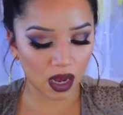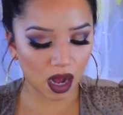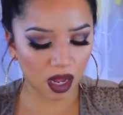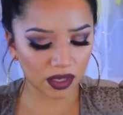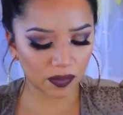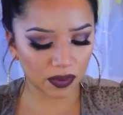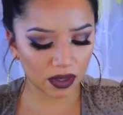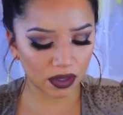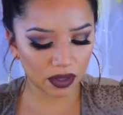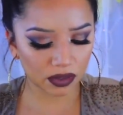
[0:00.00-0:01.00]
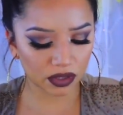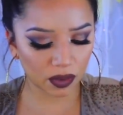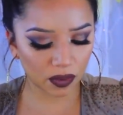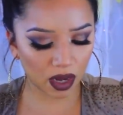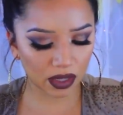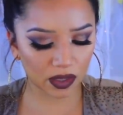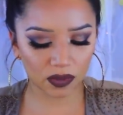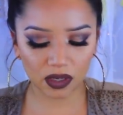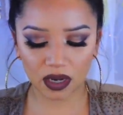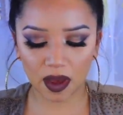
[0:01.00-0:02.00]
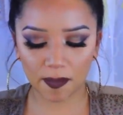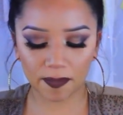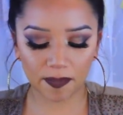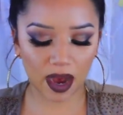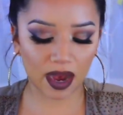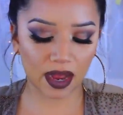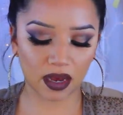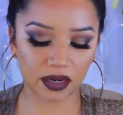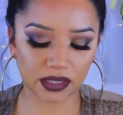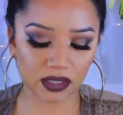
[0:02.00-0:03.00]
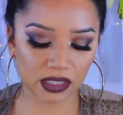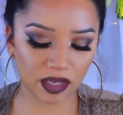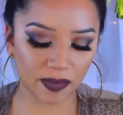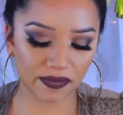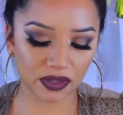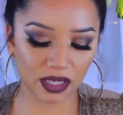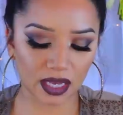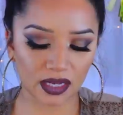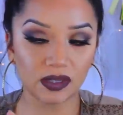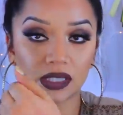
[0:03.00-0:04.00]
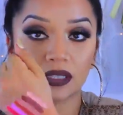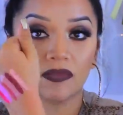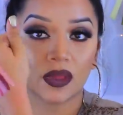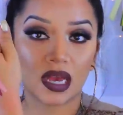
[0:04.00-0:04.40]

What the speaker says: Hollywood or So Hollywood by Anastasia Beverly Hills.